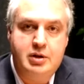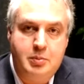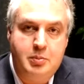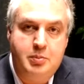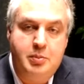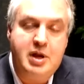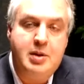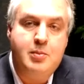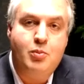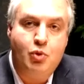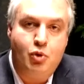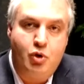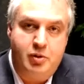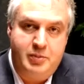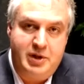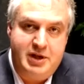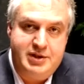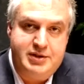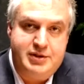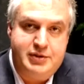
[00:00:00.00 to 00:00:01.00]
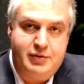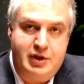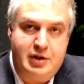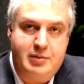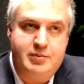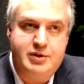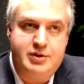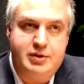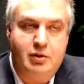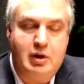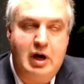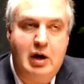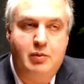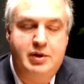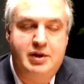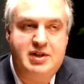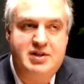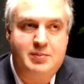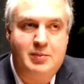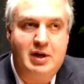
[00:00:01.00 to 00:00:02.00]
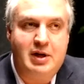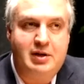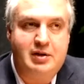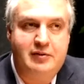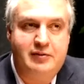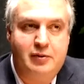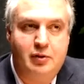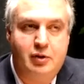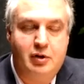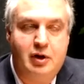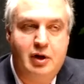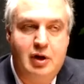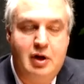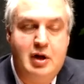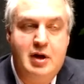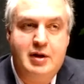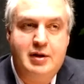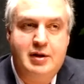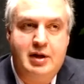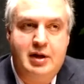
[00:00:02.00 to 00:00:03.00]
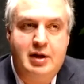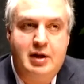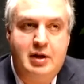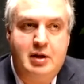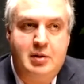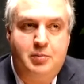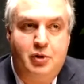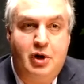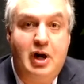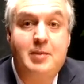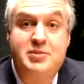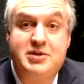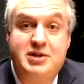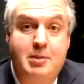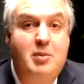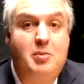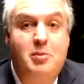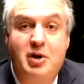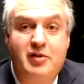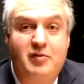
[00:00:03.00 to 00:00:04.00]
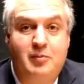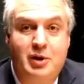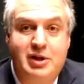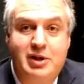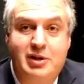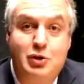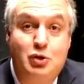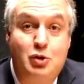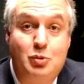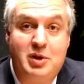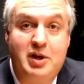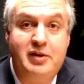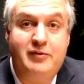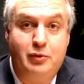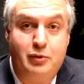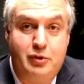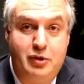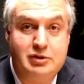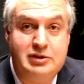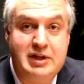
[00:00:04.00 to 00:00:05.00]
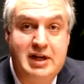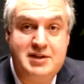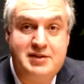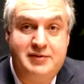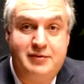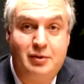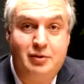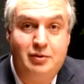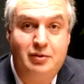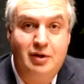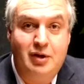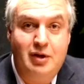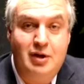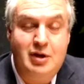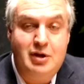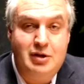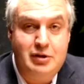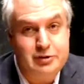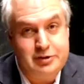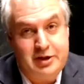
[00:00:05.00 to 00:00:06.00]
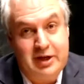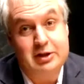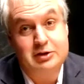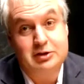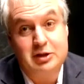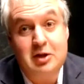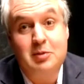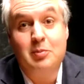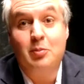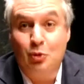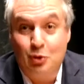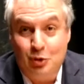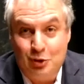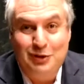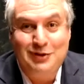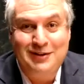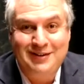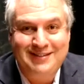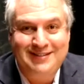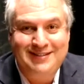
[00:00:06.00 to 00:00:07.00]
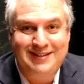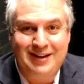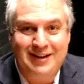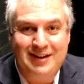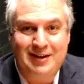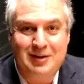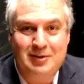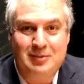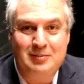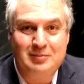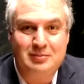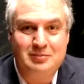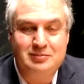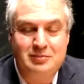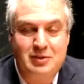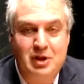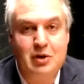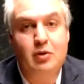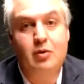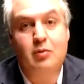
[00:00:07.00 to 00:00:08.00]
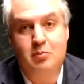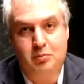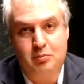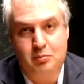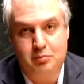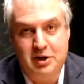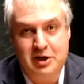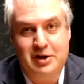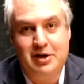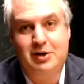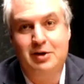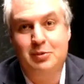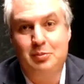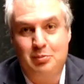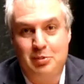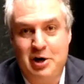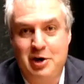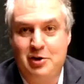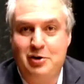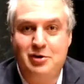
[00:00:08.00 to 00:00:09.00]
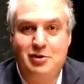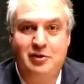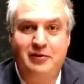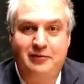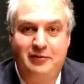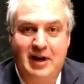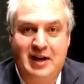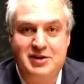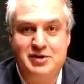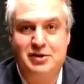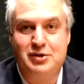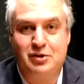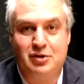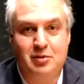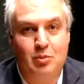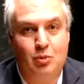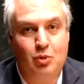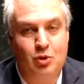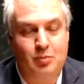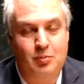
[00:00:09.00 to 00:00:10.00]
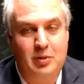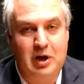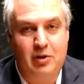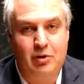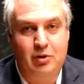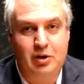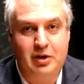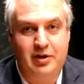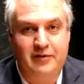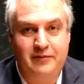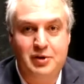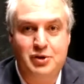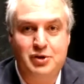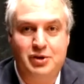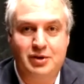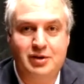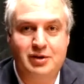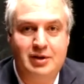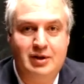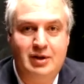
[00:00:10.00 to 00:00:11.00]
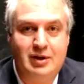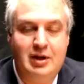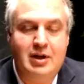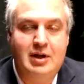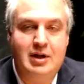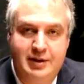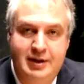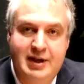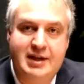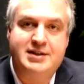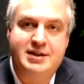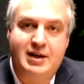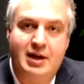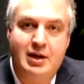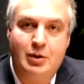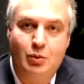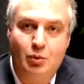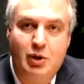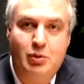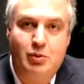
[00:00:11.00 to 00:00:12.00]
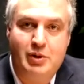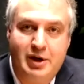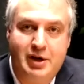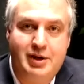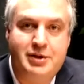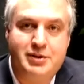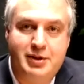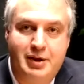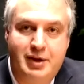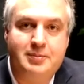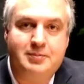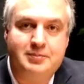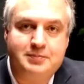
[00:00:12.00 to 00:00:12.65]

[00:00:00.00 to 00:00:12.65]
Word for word: be more mainstream. So I would expect for the perhaps same amount of money that you paid for your last phone, you'll get a lot more, um, you know, bigger, better, faster, more power efficient. That's kind of where we are today.